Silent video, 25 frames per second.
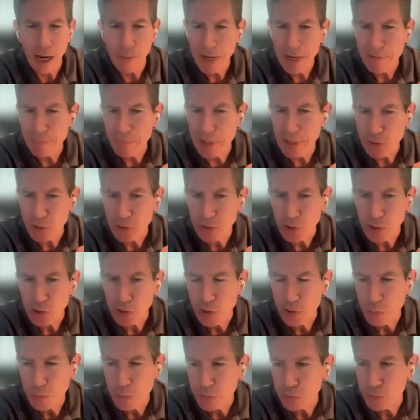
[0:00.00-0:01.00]
I may have mentioned
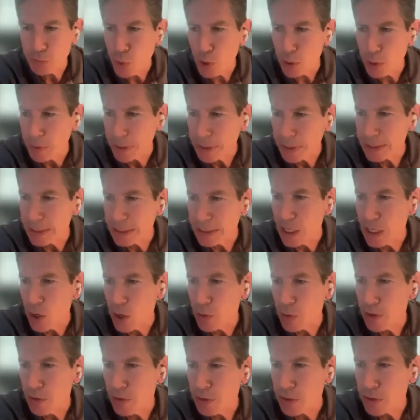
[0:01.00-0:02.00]
this to you before, but
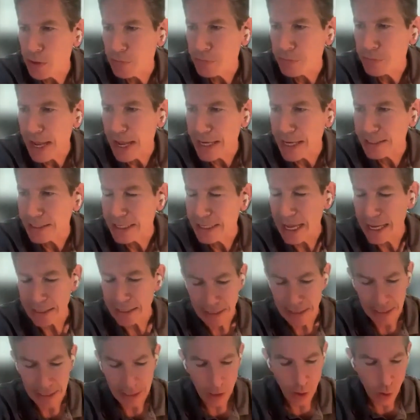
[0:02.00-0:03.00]
the fact
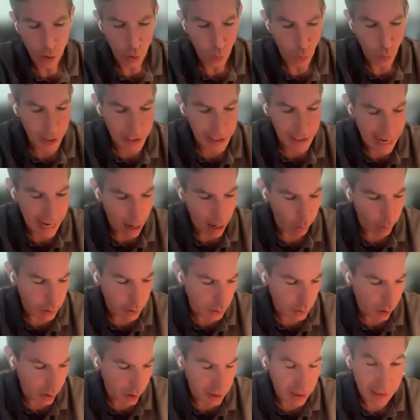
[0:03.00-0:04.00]
that we now
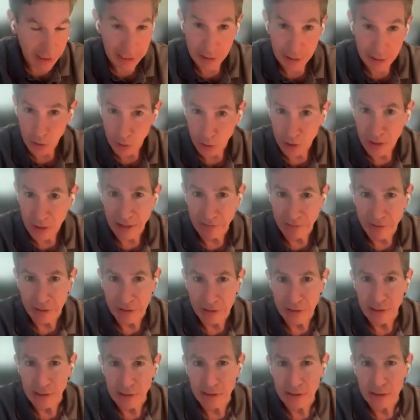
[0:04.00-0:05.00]
are starting to get good
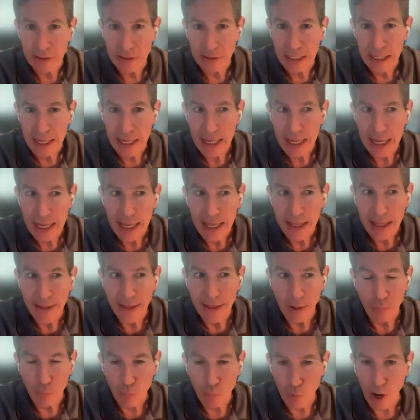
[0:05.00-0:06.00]
evidence
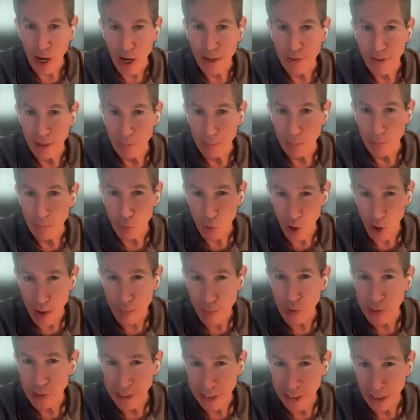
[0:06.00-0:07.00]
that
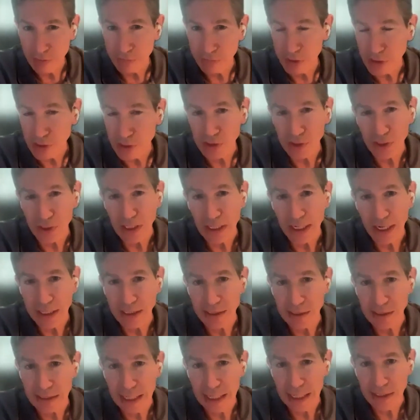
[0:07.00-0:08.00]
primary care visits in the
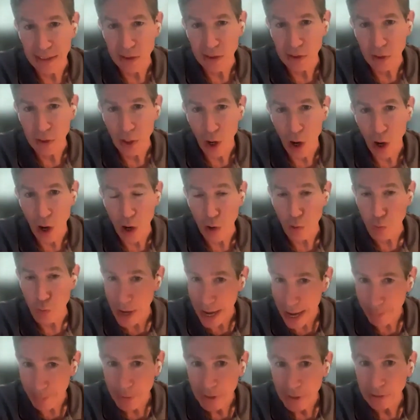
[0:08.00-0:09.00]
United States are
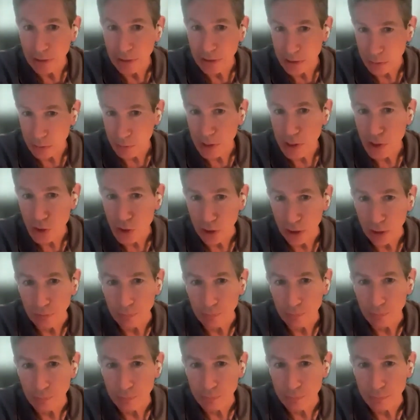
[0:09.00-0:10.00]
rapidly diminishing.